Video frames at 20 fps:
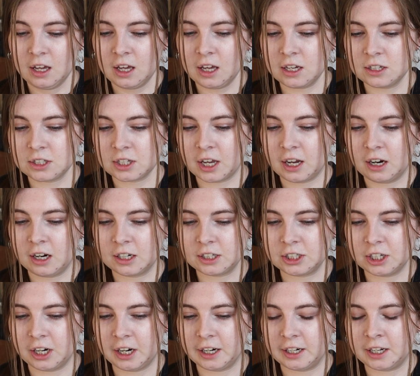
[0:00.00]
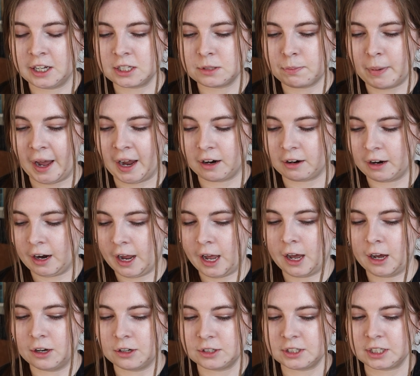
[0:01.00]
his character and his
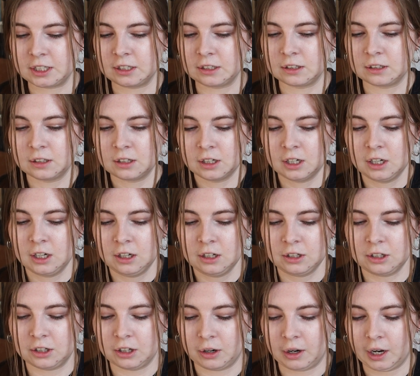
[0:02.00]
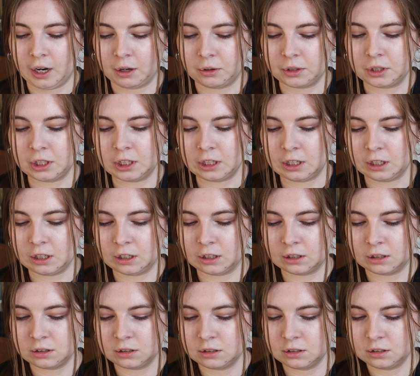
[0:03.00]
background and, you know, how
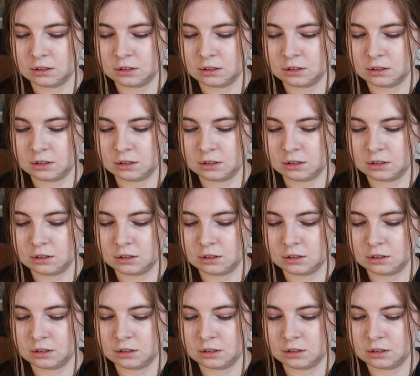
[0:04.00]
he